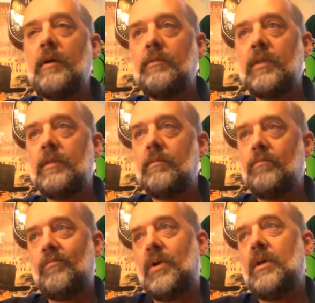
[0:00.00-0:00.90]
I
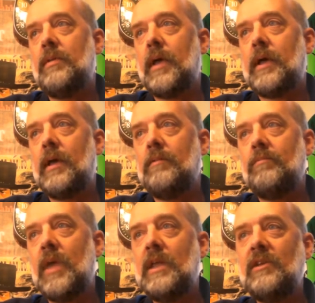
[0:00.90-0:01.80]
probably like
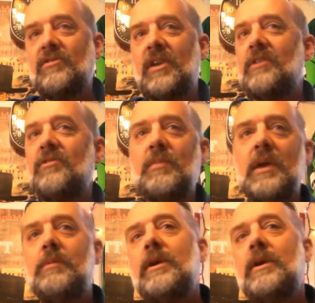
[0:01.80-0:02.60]
86 maybe.